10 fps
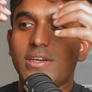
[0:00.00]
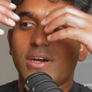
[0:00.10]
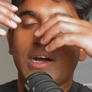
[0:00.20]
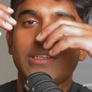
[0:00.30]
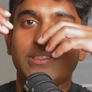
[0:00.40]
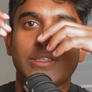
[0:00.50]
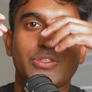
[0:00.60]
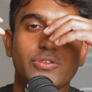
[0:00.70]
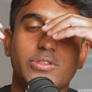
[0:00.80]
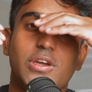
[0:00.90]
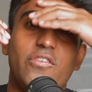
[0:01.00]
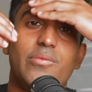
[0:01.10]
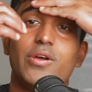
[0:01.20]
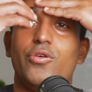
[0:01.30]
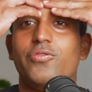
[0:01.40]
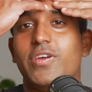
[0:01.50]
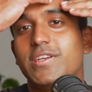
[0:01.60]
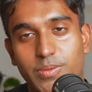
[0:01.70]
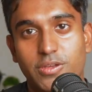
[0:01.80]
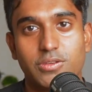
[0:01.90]
I just didn't choose to cover my whole
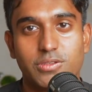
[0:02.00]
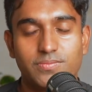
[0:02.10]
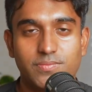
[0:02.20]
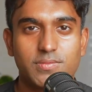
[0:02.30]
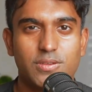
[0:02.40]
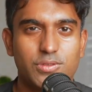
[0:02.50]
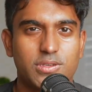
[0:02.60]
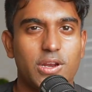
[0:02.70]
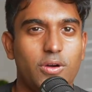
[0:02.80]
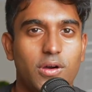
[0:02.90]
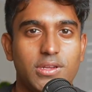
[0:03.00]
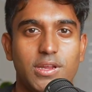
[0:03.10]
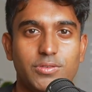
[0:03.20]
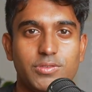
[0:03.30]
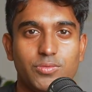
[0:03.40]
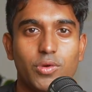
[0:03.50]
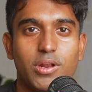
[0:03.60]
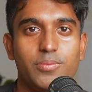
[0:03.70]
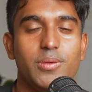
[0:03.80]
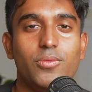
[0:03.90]
face because it was kind of hot and I just wanted
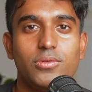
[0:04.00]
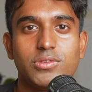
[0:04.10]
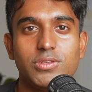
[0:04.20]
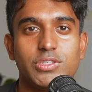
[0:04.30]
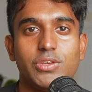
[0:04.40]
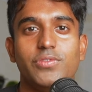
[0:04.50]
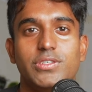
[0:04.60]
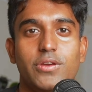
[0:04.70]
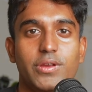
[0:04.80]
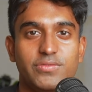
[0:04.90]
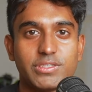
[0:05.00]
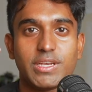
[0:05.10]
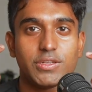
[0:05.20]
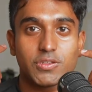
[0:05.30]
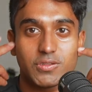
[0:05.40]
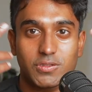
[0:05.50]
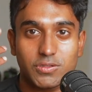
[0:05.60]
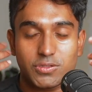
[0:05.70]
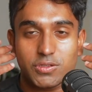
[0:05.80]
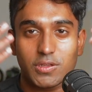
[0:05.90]
a bit more surface area of skin so
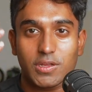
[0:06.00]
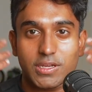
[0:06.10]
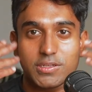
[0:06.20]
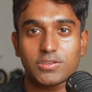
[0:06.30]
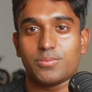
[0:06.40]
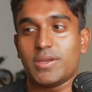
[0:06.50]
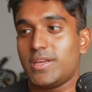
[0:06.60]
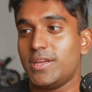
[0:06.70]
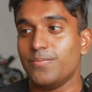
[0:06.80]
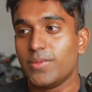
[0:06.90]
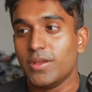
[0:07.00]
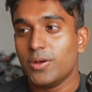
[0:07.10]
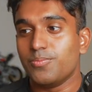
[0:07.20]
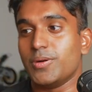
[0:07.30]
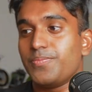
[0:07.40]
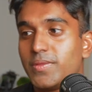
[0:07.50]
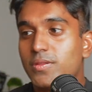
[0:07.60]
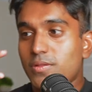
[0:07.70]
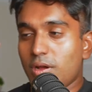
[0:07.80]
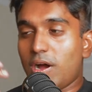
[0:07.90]
then I can dissipate heat. But
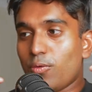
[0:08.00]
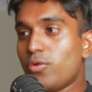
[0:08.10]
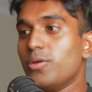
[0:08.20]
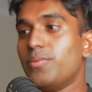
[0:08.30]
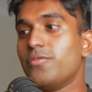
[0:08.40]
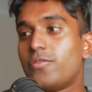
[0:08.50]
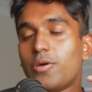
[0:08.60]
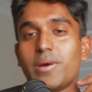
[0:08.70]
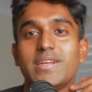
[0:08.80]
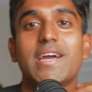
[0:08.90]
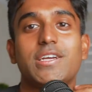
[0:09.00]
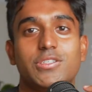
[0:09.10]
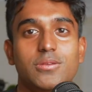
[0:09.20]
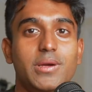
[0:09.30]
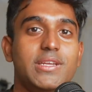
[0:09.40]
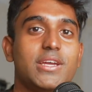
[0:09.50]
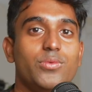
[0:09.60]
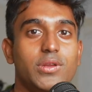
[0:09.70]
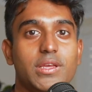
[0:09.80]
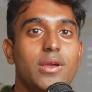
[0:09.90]
I wore the buff around my neck so that my neck
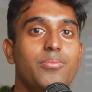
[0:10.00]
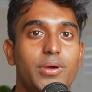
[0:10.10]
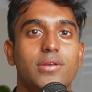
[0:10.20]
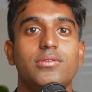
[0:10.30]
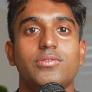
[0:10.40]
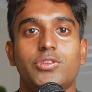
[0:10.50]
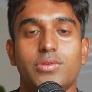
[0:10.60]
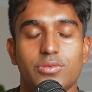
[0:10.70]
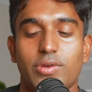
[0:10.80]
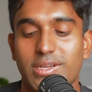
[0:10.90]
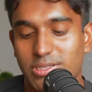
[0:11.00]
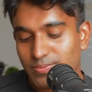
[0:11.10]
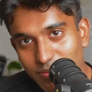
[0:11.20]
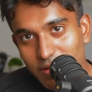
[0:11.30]
wouldn't get burnt during the race.